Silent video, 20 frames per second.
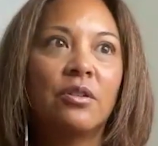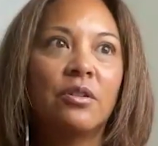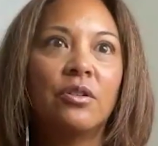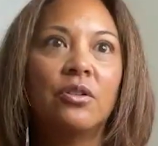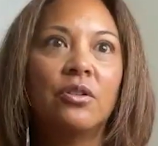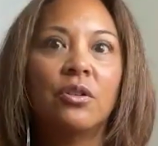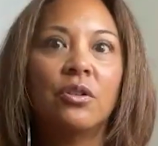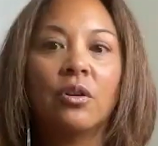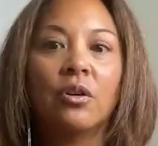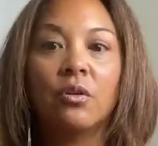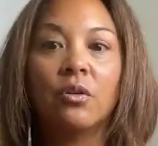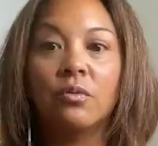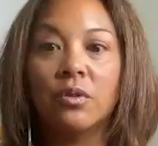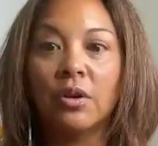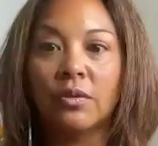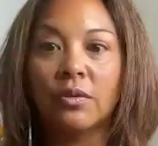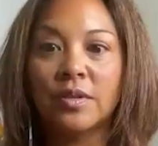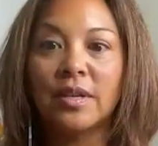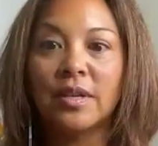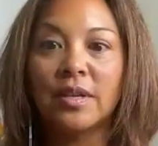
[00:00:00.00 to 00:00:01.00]

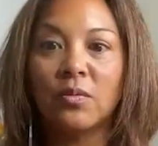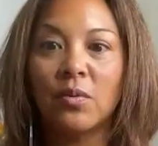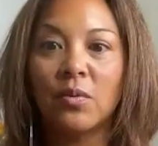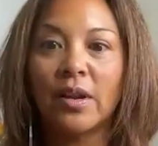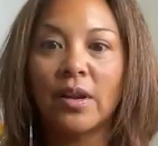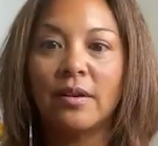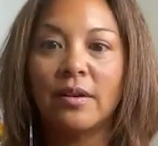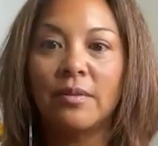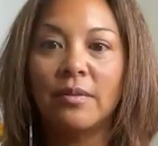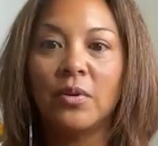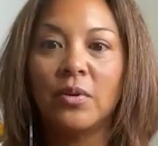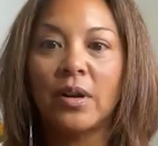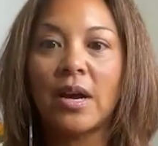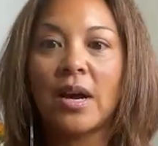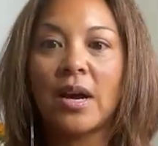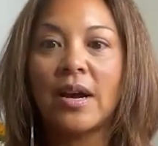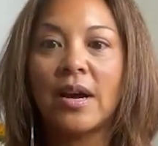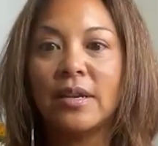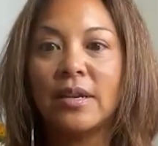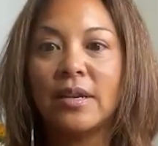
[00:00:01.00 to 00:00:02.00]
noticing what
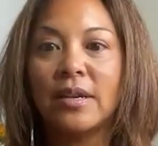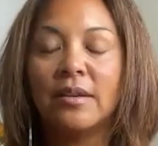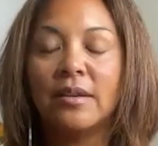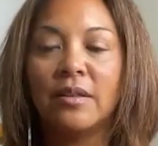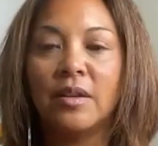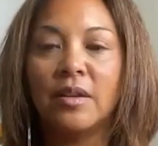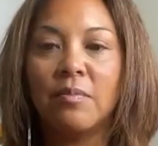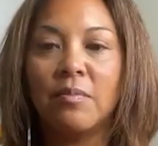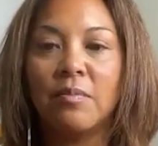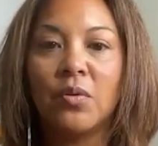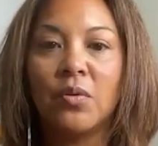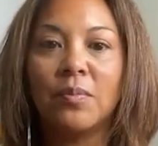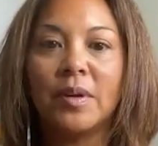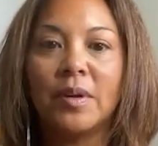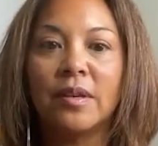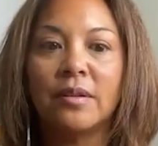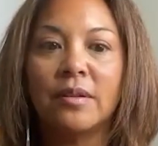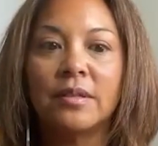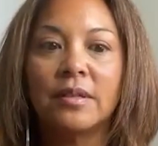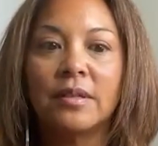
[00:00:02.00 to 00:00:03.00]
I need in the
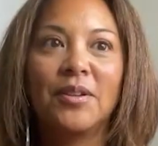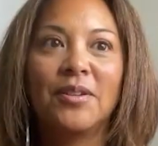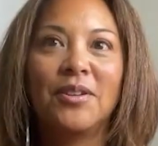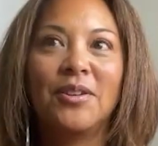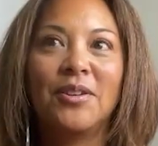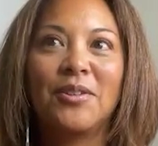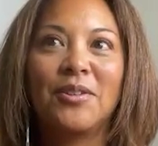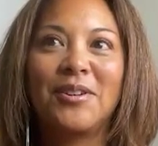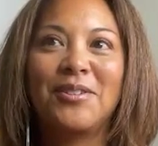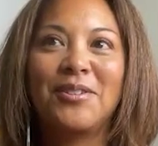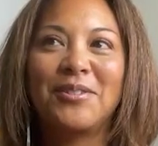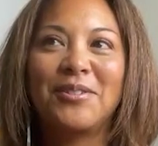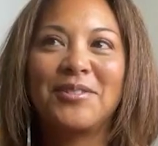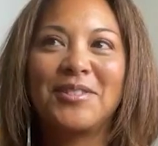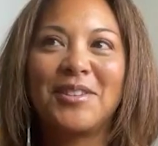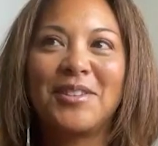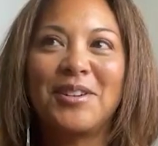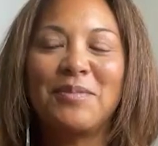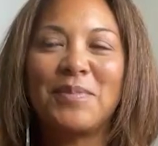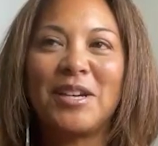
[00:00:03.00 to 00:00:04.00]
moment. I noticed
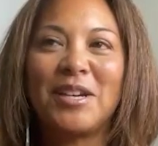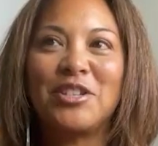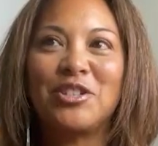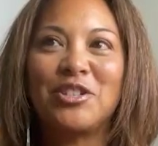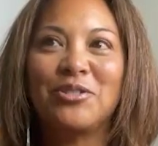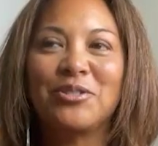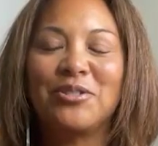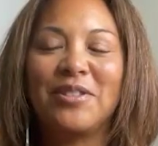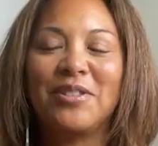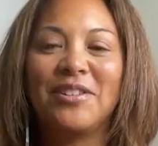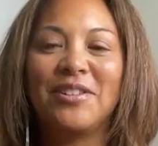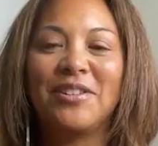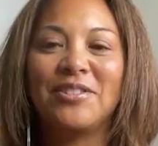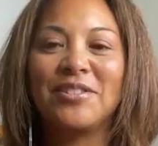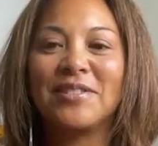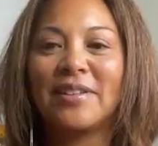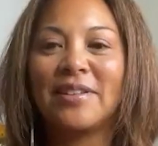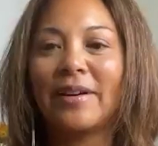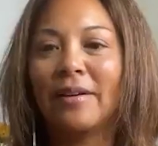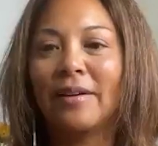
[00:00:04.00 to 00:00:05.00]
that in my children, they're
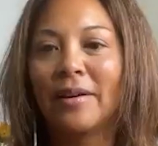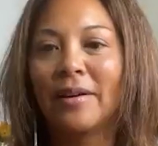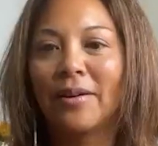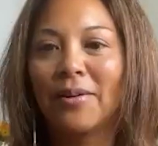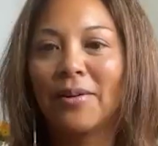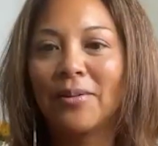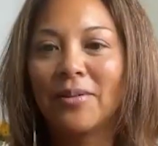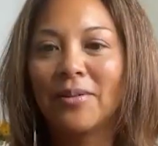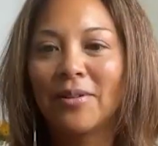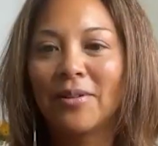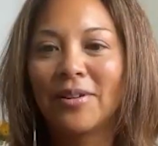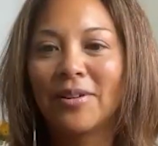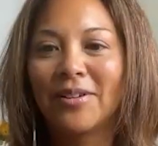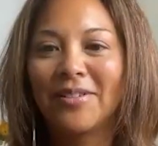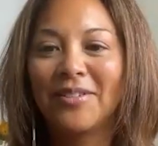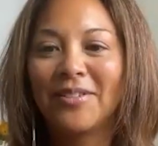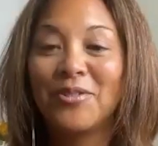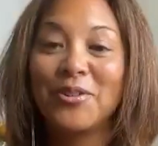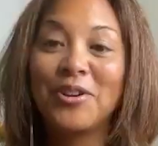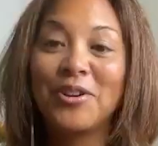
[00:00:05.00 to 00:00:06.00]
just like, no,
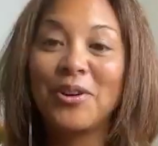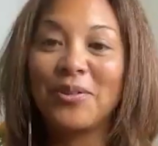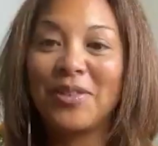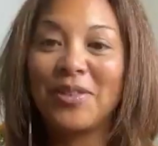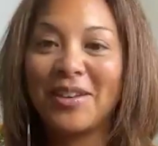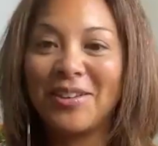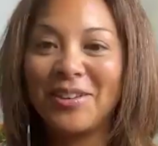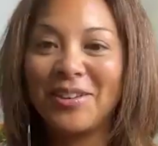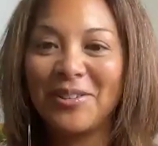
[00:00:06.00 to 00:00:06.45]
or no, thank